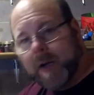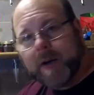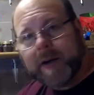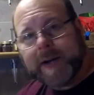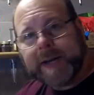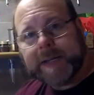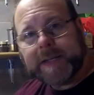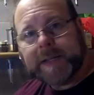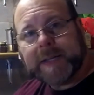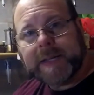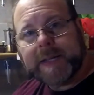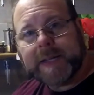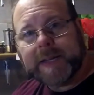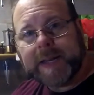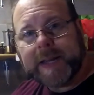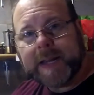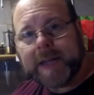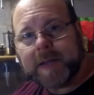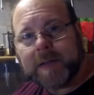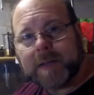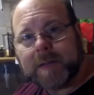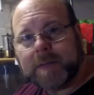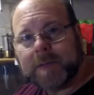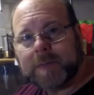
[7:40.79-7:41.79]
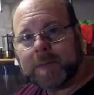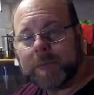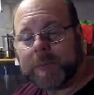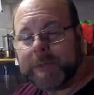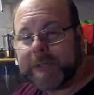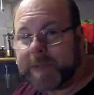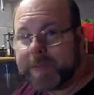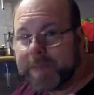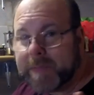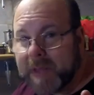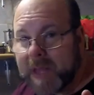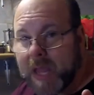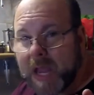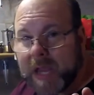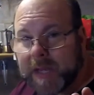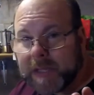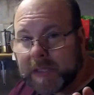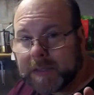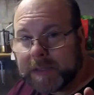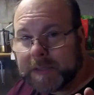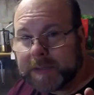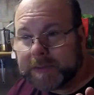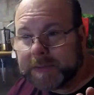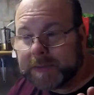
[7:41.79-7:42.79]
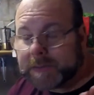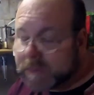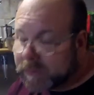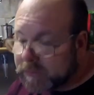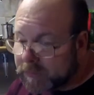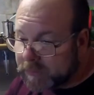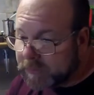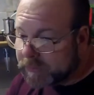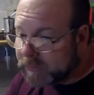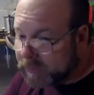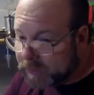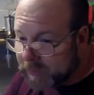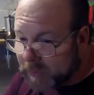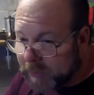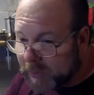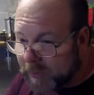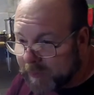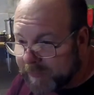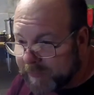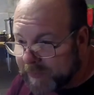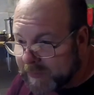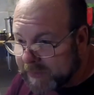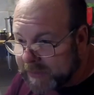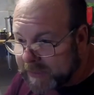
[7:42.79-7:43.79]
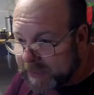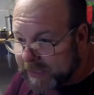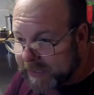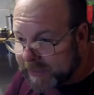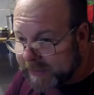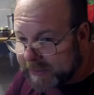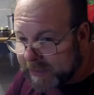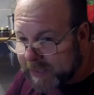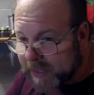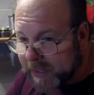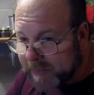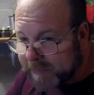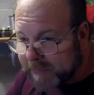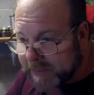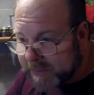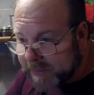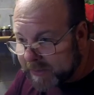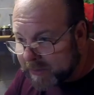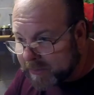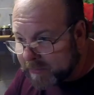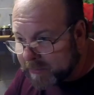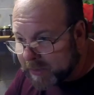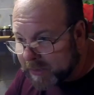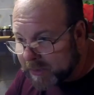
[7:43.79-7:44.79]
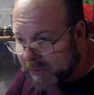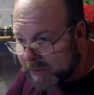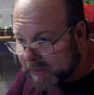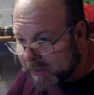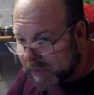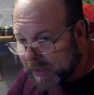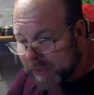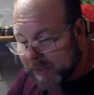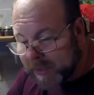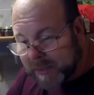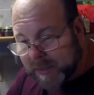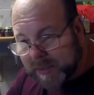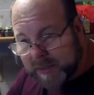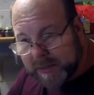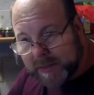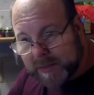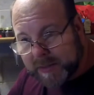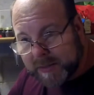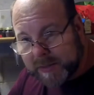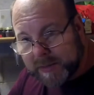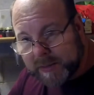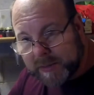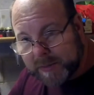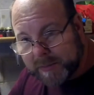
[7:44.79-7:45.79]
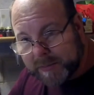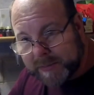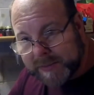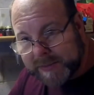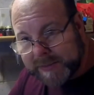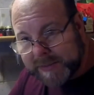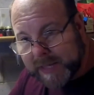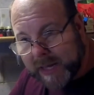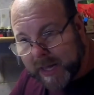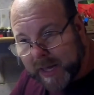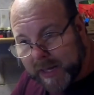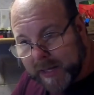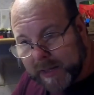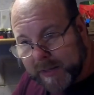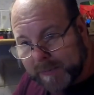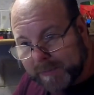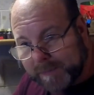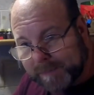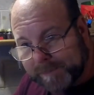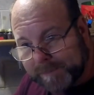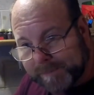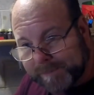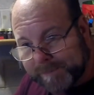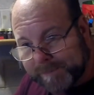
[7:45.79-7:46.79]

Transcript: Alright, anyhow, wish me luck. Hopefully the next time you see me, it'll be time